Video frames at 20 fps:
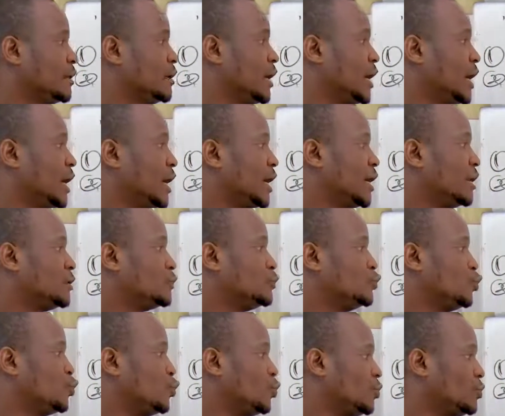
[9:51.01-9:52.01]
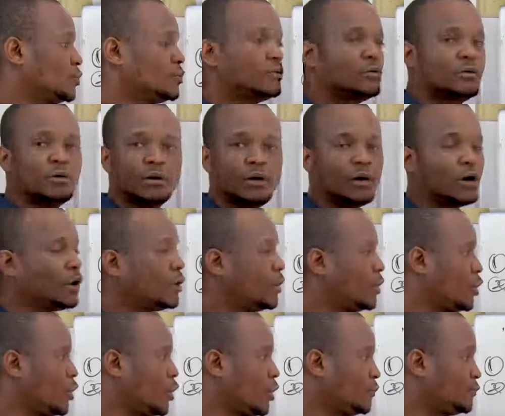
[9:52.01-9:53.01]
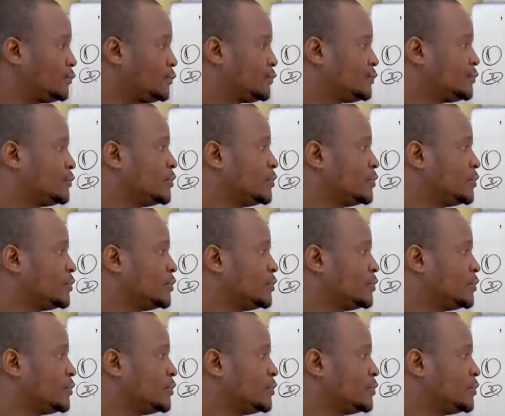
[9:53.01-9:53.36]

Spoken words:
no or off,